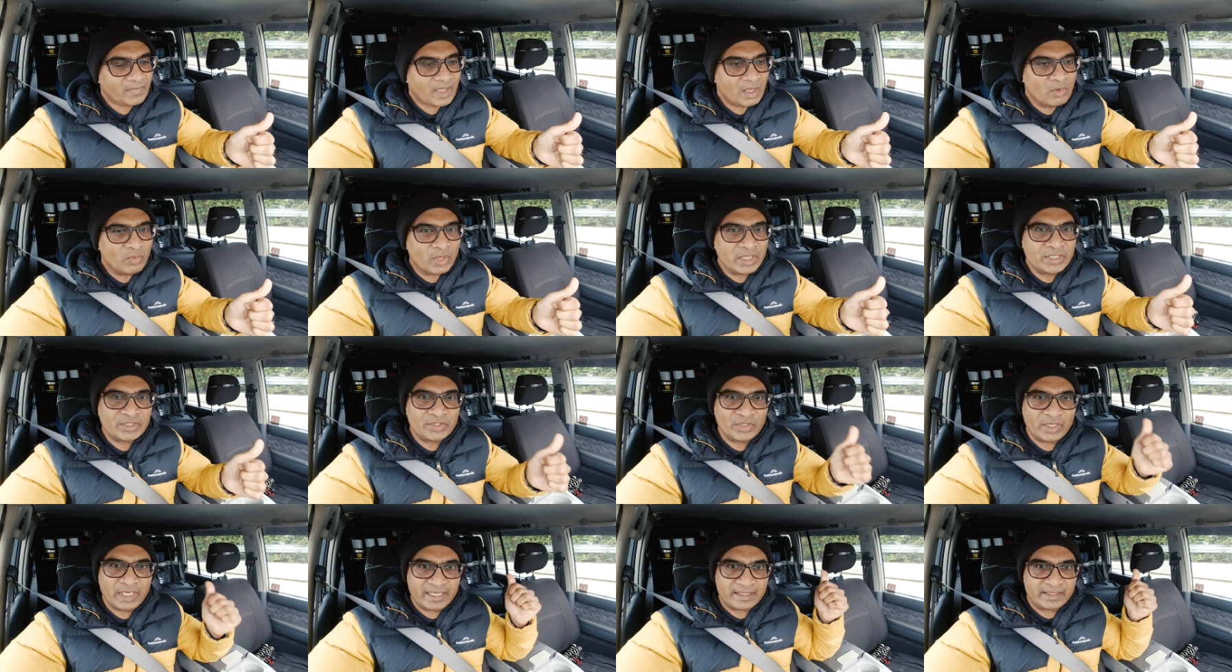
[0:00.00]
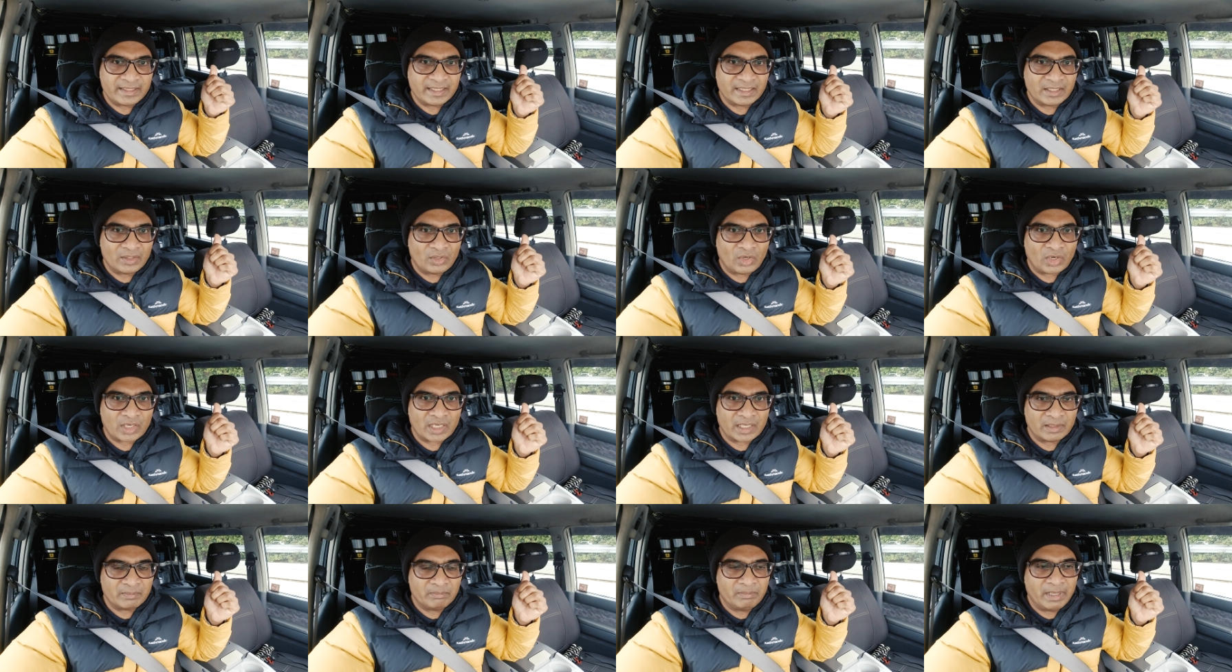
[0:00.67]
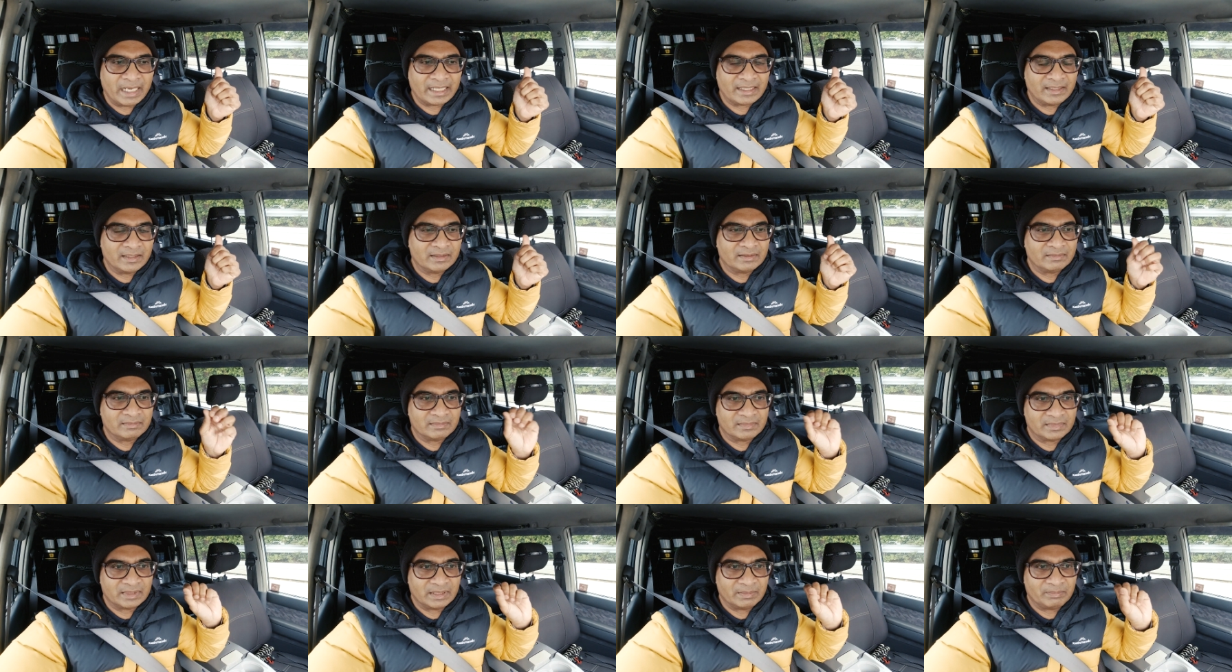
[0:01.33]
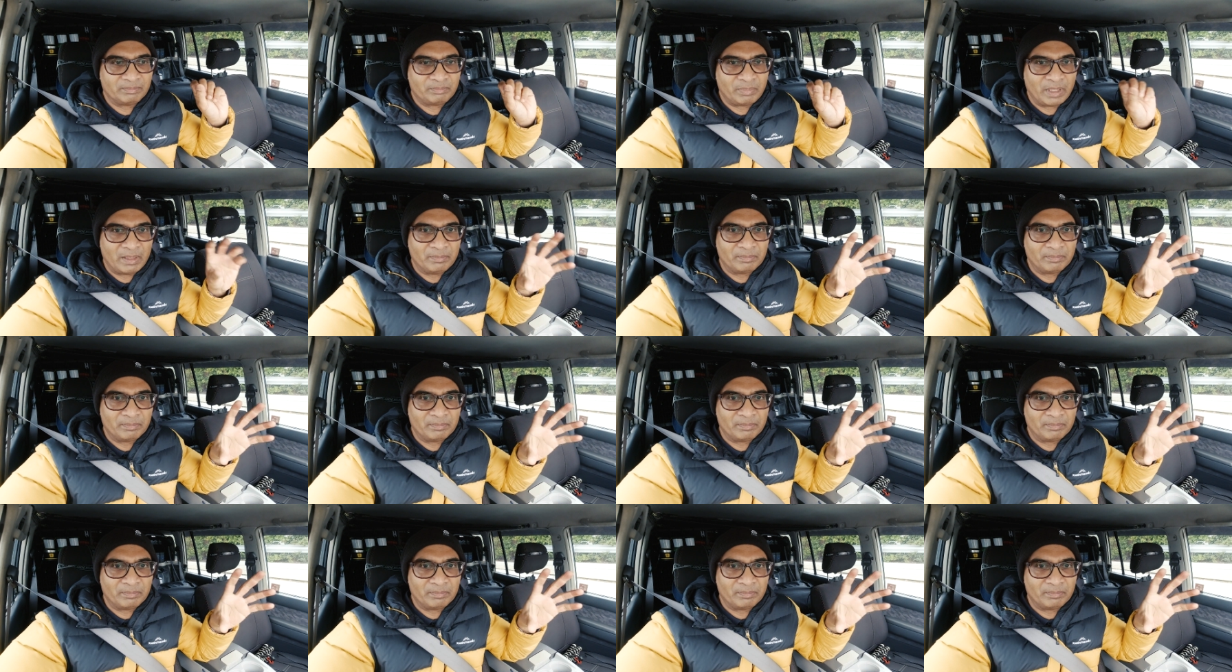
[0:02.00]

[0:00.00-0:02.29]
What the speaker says: once you hit the locker button, the